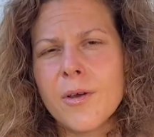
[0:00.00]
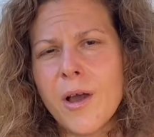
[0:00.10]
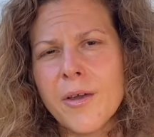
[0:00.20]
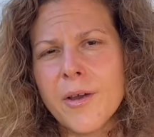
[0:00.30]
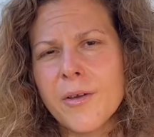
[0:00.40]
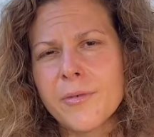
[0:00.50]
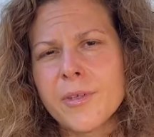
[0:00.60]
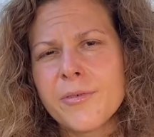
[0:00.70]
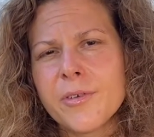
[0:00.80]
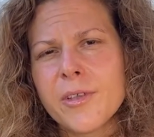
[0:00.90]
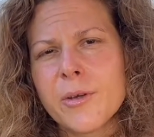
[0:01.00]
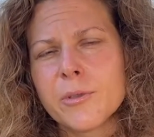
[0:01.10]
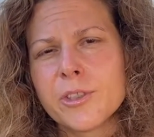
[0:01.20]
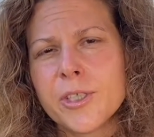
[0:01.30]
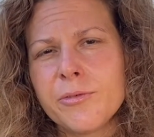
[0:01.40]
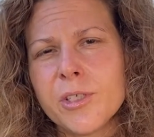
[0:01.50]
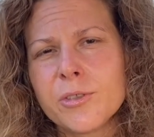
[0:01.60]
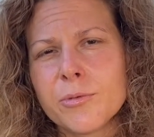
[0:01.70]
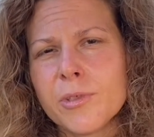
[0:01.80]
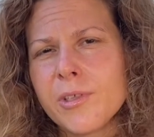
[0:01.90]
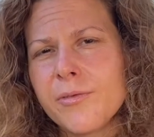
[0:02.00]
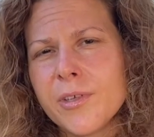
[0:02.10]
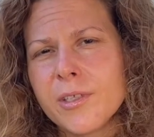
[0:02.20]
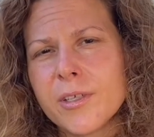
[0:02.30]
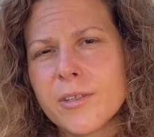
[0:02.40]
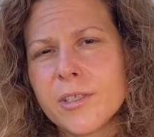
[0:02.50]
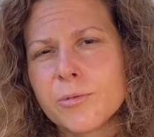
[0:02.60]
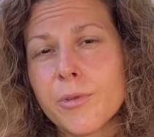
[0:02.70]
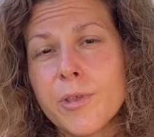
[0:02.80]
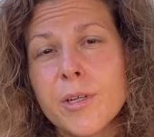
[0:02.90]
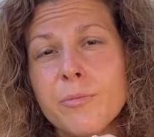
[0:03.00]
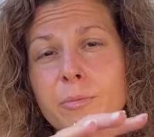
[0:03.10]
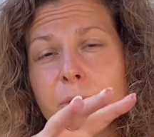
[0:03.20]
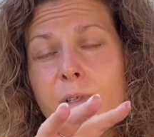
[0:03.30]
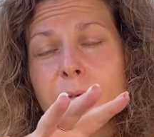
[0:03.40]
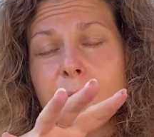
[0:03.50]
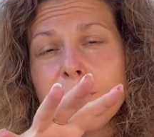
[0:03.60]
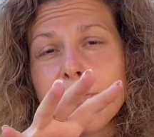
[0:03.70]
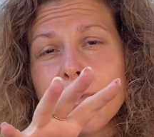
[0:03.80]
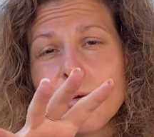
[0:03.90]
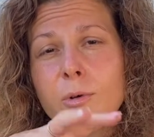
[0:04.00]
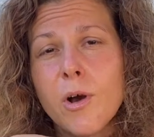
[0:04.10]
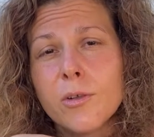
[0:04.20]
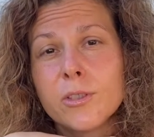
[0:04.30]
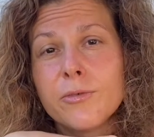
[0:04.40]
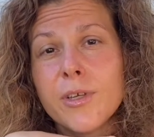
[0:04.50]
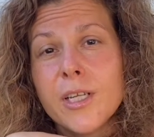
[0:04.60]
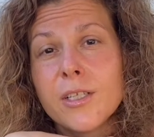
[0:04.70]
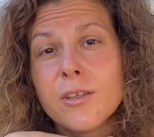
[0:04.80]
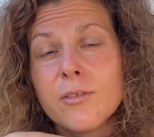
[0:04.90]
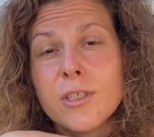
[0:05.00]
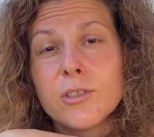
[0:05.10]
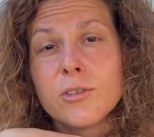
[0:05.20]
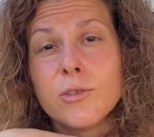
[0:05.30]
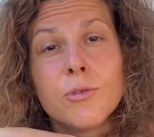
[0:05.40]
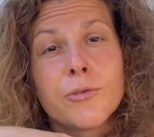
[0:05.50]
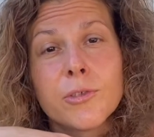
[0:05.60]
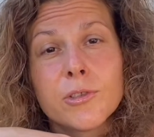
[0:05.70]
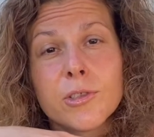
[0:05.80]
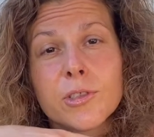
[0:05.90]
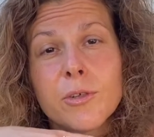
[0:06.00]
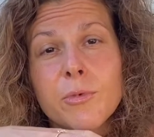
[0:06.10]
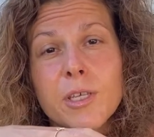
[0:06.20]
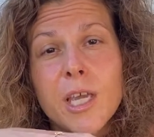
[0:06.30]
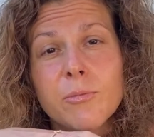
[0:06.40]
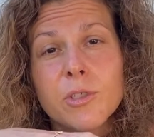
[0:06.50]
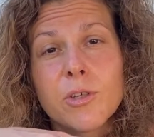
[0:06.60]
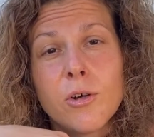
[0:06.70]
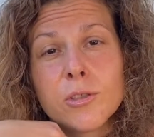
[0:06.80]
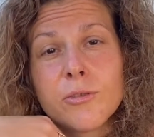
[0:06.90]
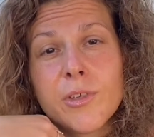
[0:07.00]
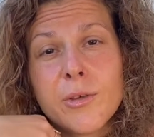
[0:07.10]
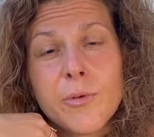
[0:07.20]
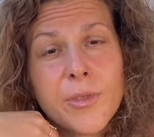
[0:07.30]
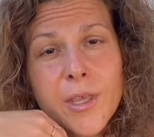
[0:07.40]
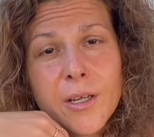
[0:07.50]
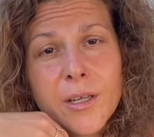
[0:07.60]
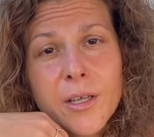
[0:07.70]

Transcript: I, I really feel like we're shifting to really feeling things within and really, you know, cultivating these universes that we came to cultivate within.